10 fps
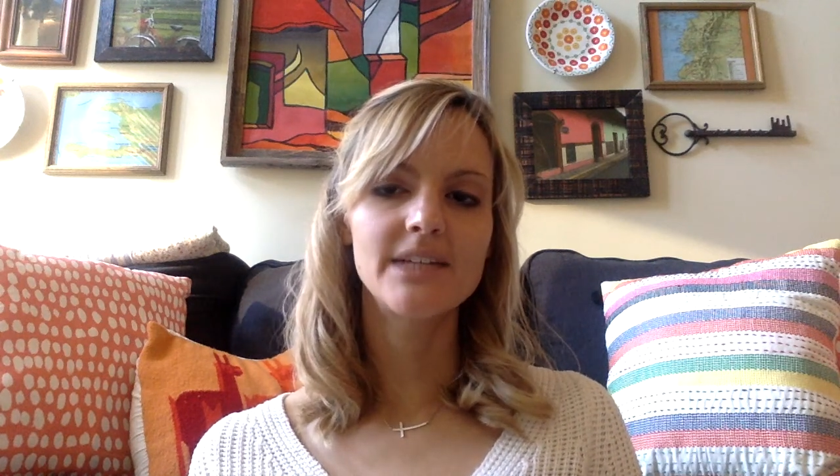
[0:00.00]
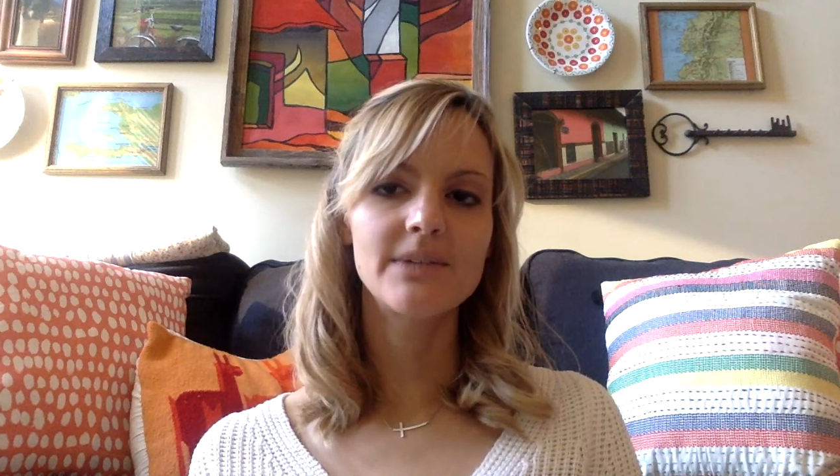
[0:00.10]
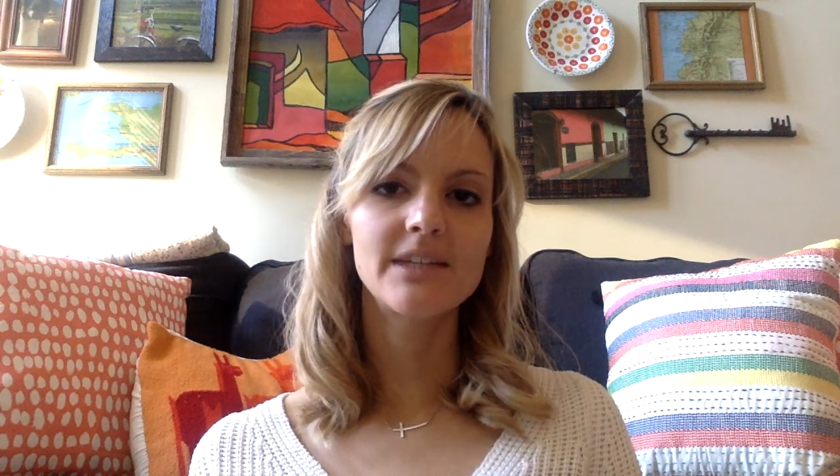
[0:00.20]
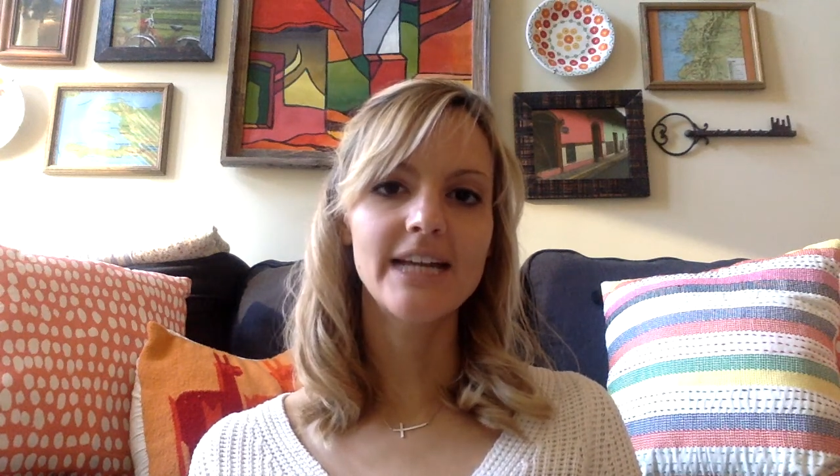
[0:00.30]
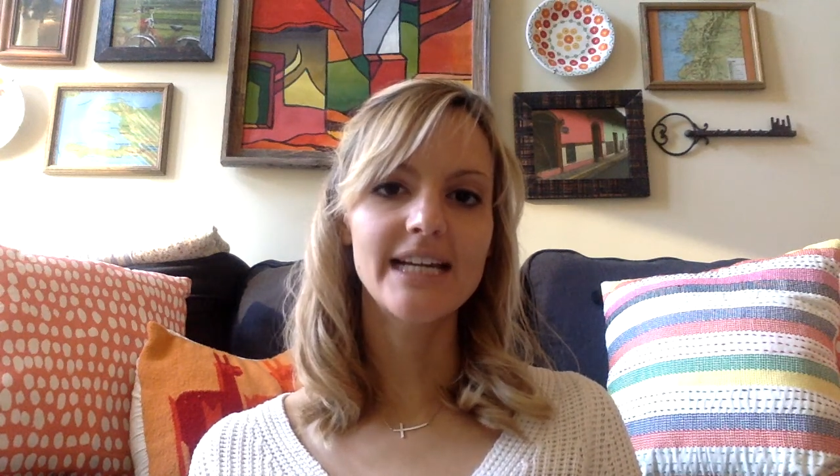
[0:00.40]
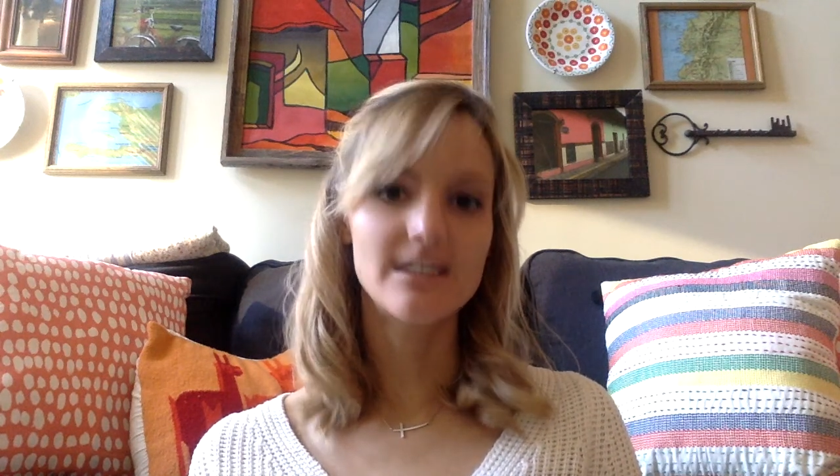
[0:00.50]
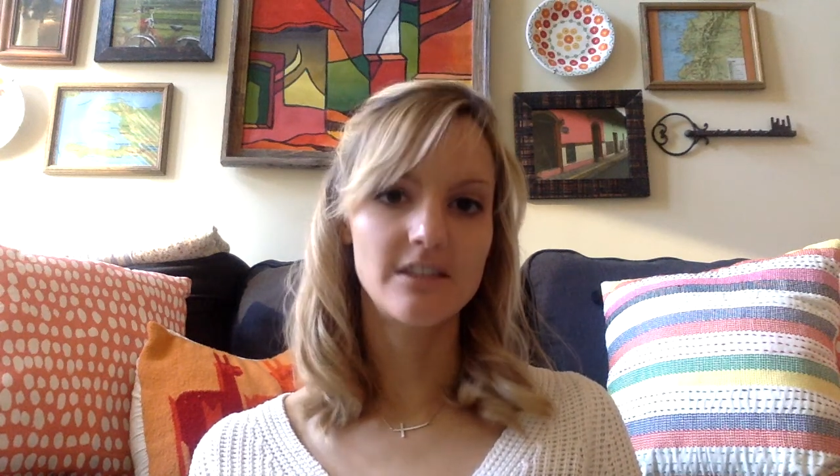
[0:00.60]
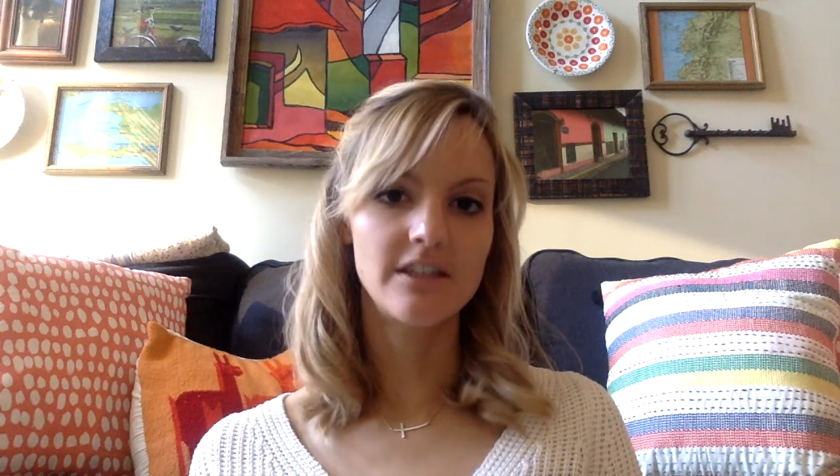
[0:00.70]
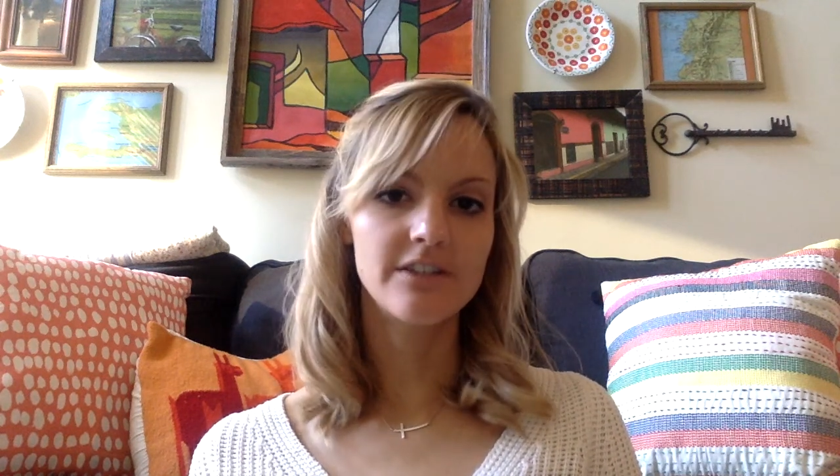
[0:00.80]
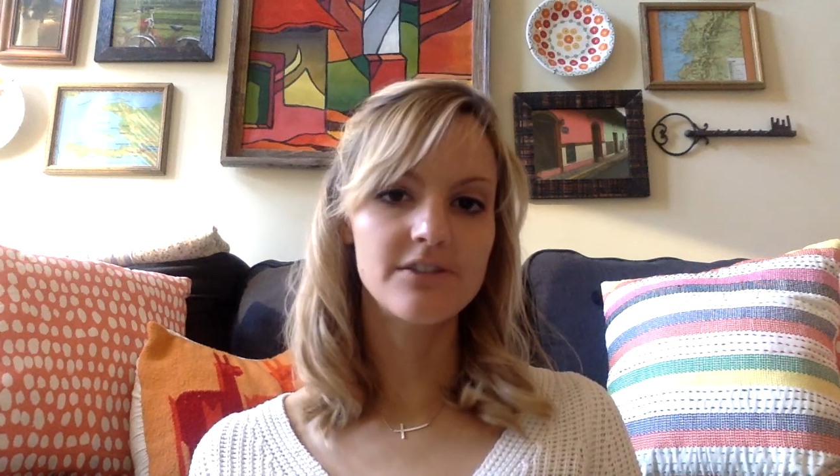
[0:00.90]
you would like to
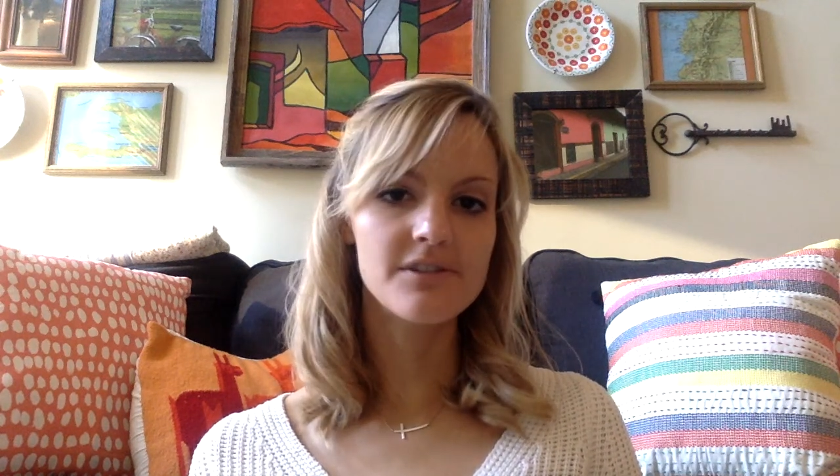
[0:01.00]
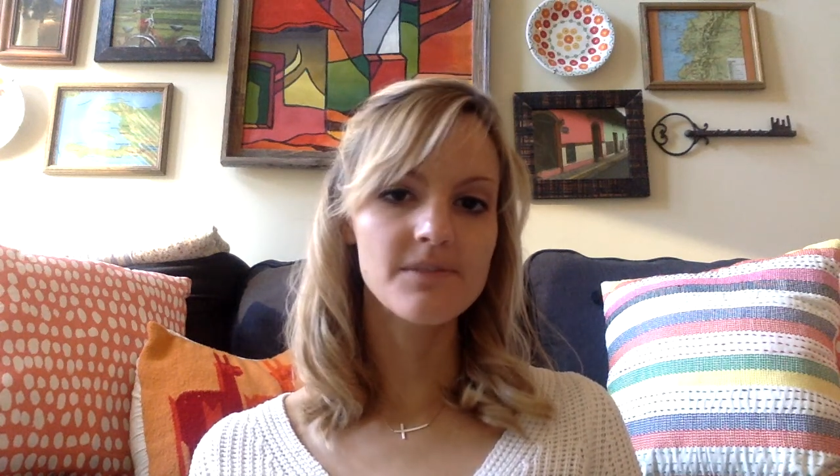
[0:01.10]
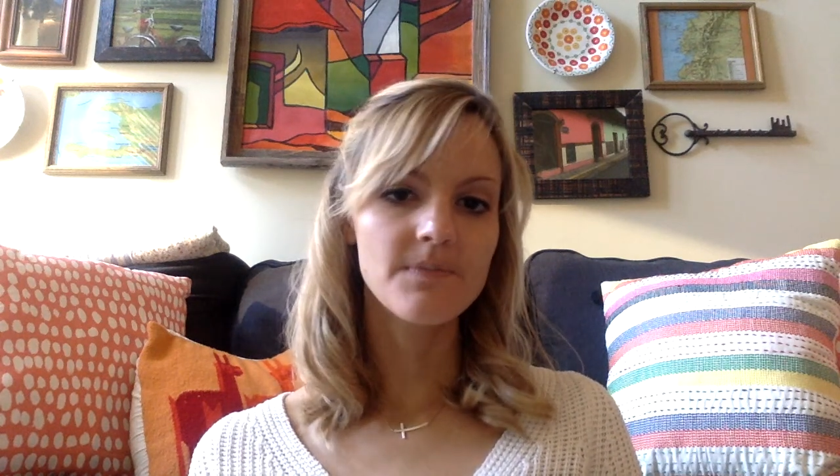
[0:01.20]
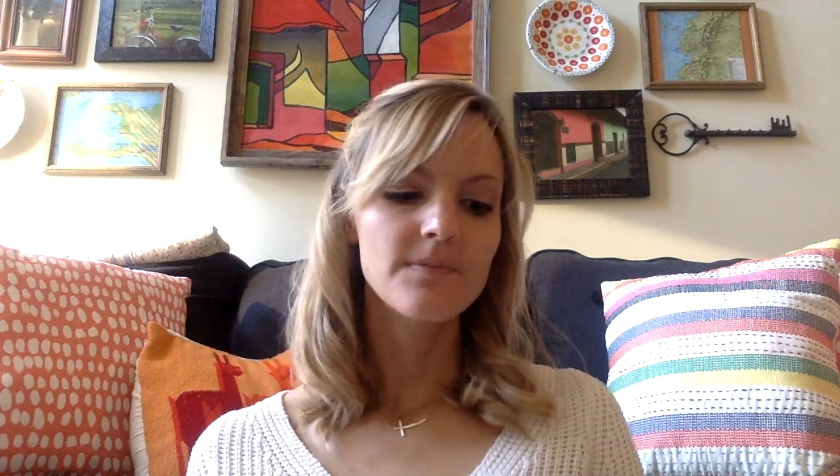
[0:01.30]
use,